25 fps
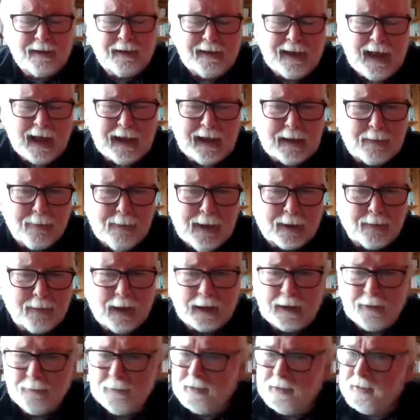they can make
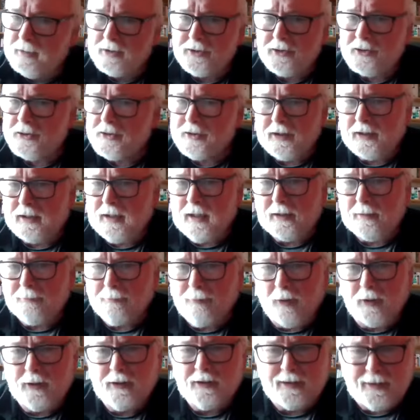recommendations, they can't
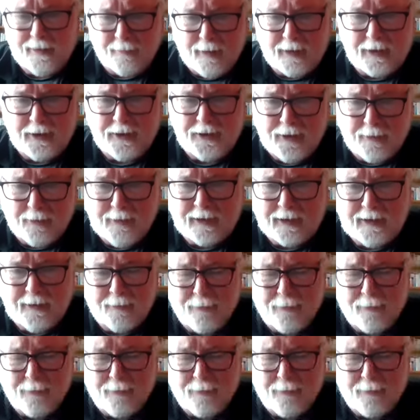appoint. The Minister makes